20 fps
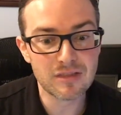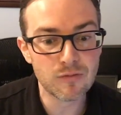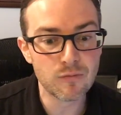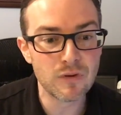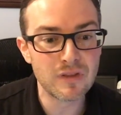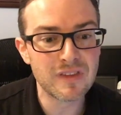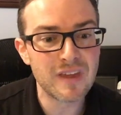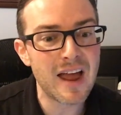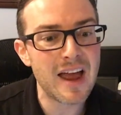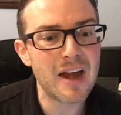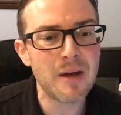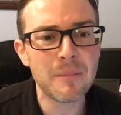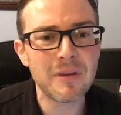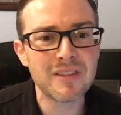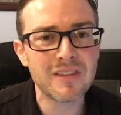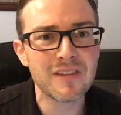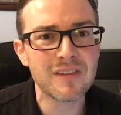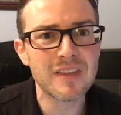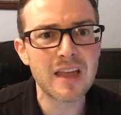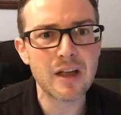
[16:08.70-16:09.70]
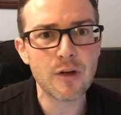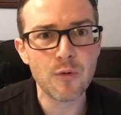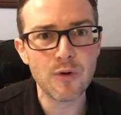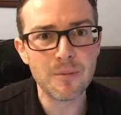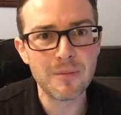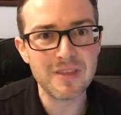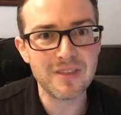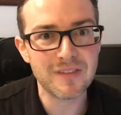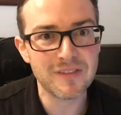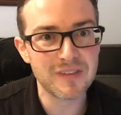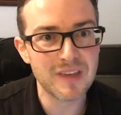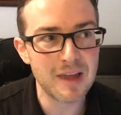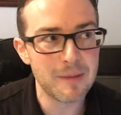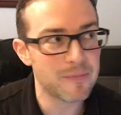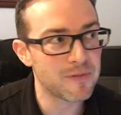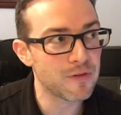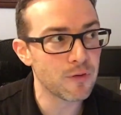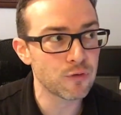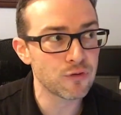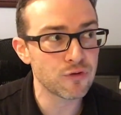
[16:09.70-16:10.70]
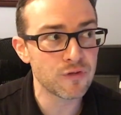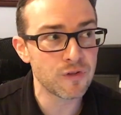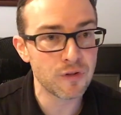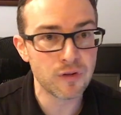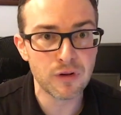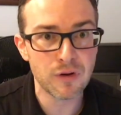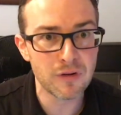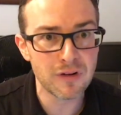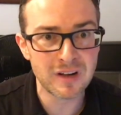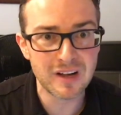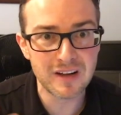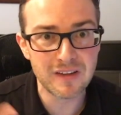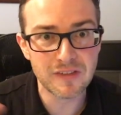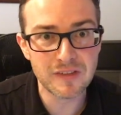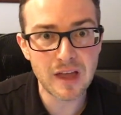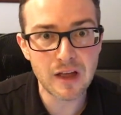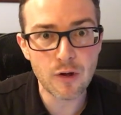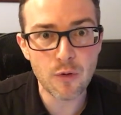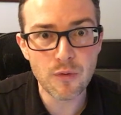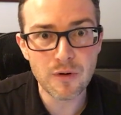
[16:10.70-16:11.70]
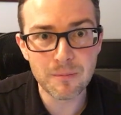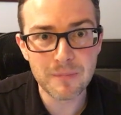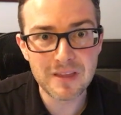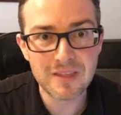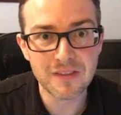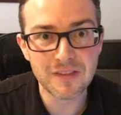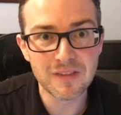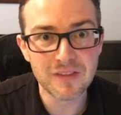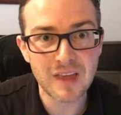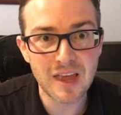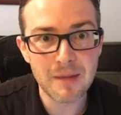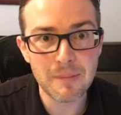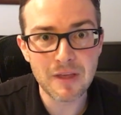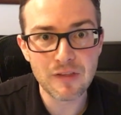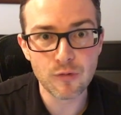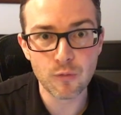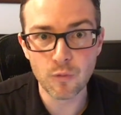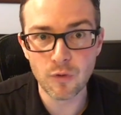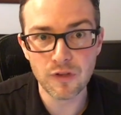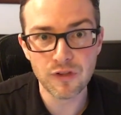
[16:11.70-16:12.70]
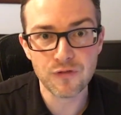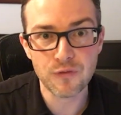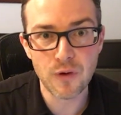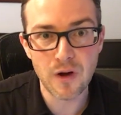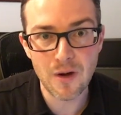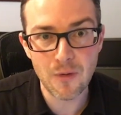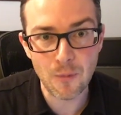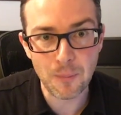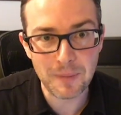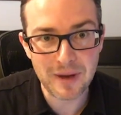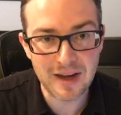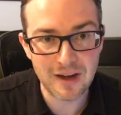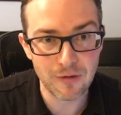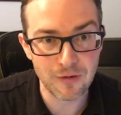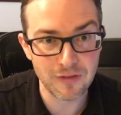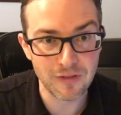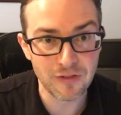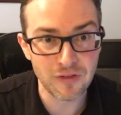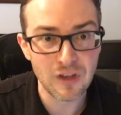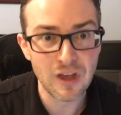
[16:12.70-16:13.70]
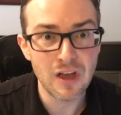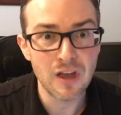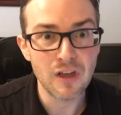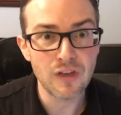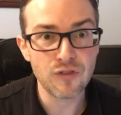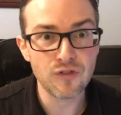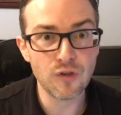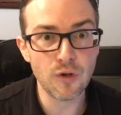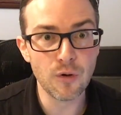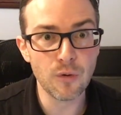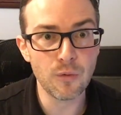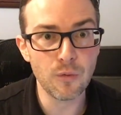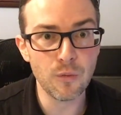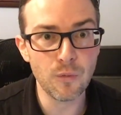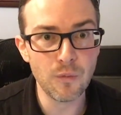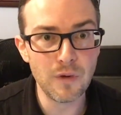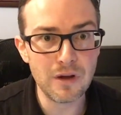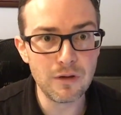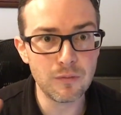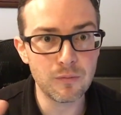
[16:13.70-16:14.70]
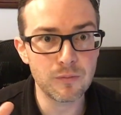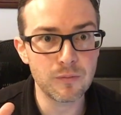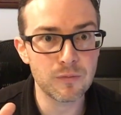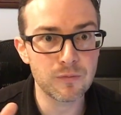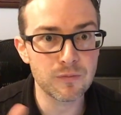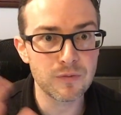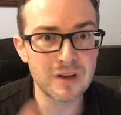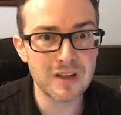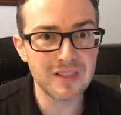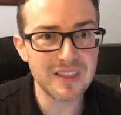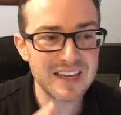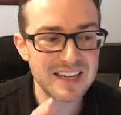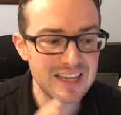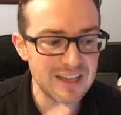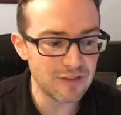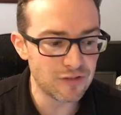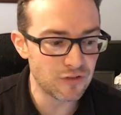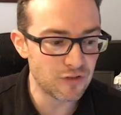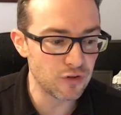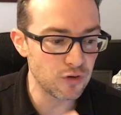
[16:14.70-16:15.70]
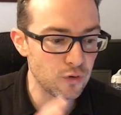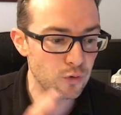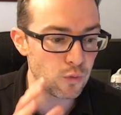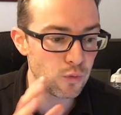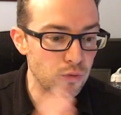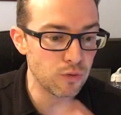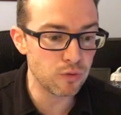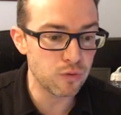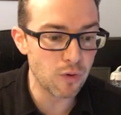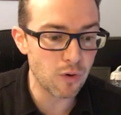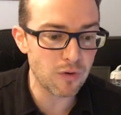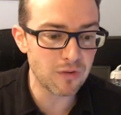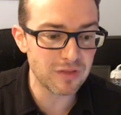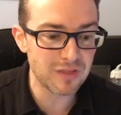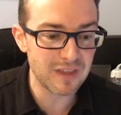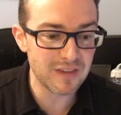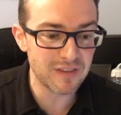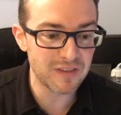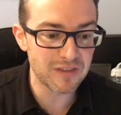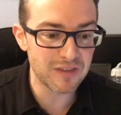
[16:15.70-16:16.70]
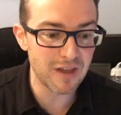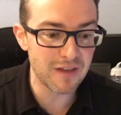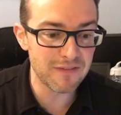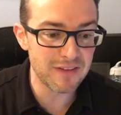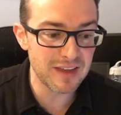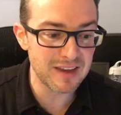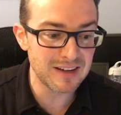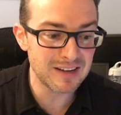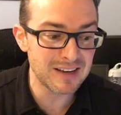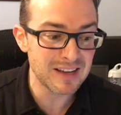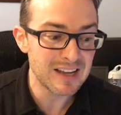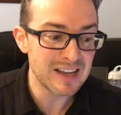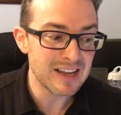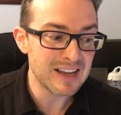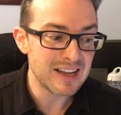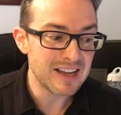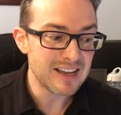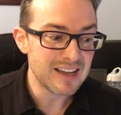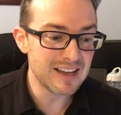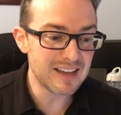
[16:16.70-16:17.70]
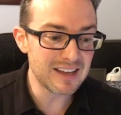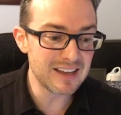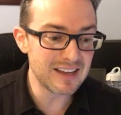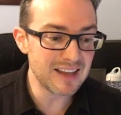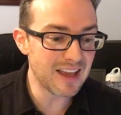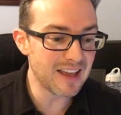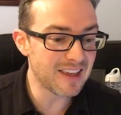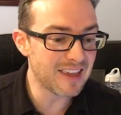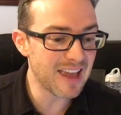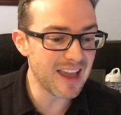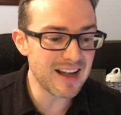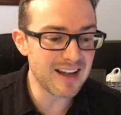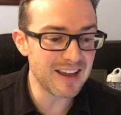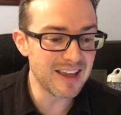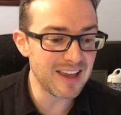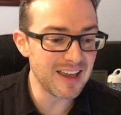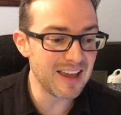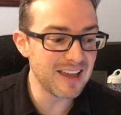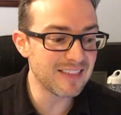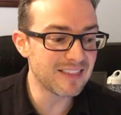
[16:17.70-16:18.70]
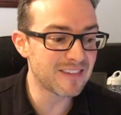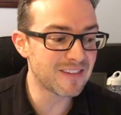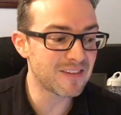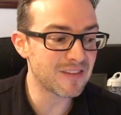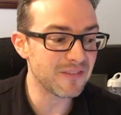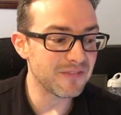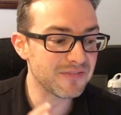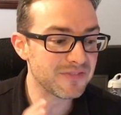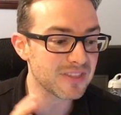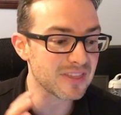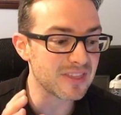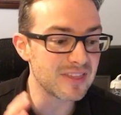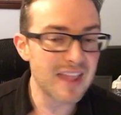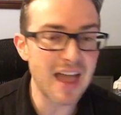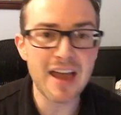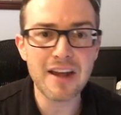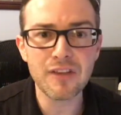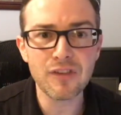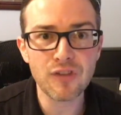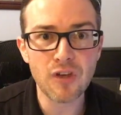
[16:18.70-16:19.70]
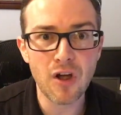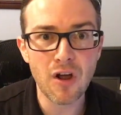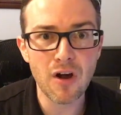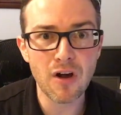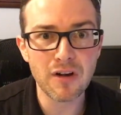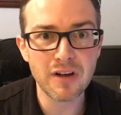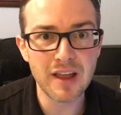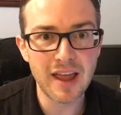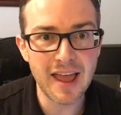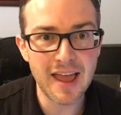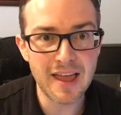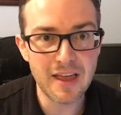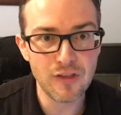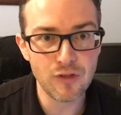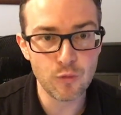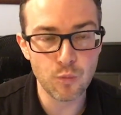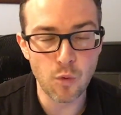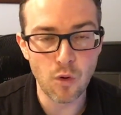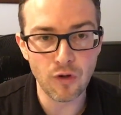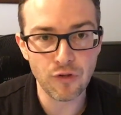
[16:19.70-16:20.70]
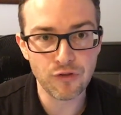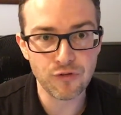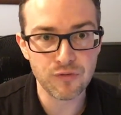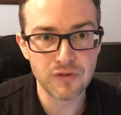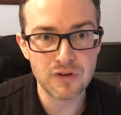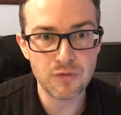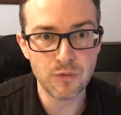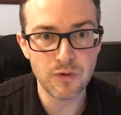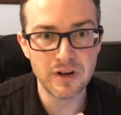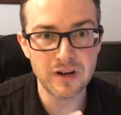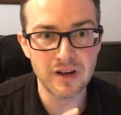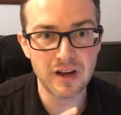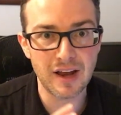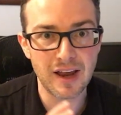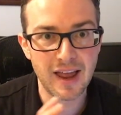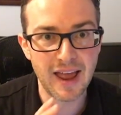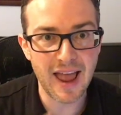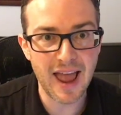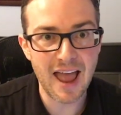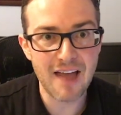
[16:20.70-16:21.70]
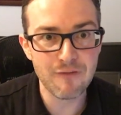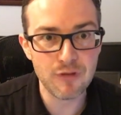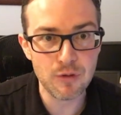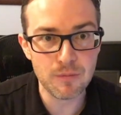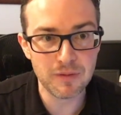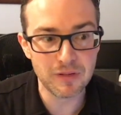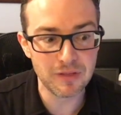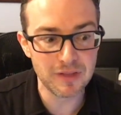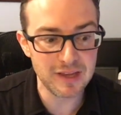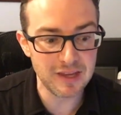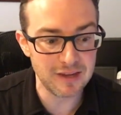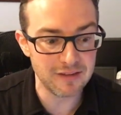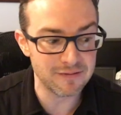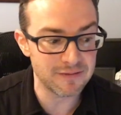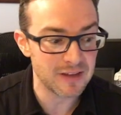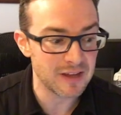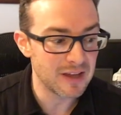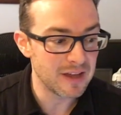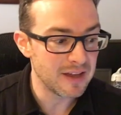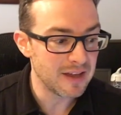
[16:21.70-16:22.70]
retirement is not going to be the same. Social Security is not going to be the same as it was for our parents. So we really need to learn this stuff. And it's not as hard as Wall Street would have you believe.